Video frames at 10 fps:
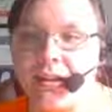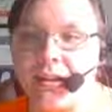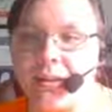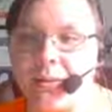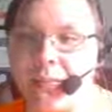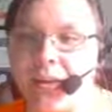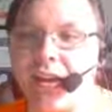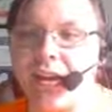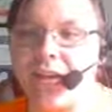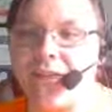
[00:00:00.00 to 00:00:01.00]
is a
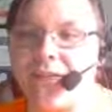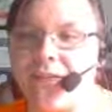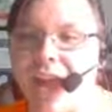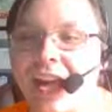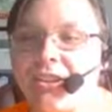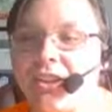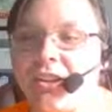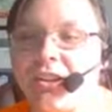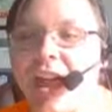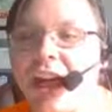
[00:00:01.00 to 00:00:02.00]
big, fat
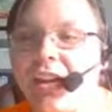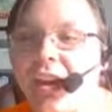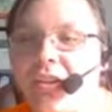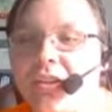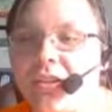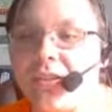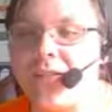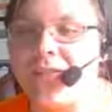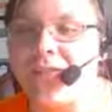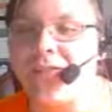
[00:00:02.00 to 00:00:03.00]
liar.
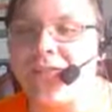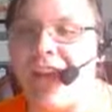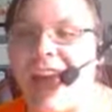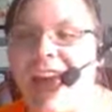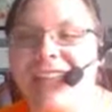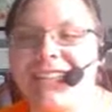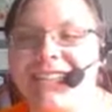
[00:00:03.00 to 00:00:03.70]
Fat?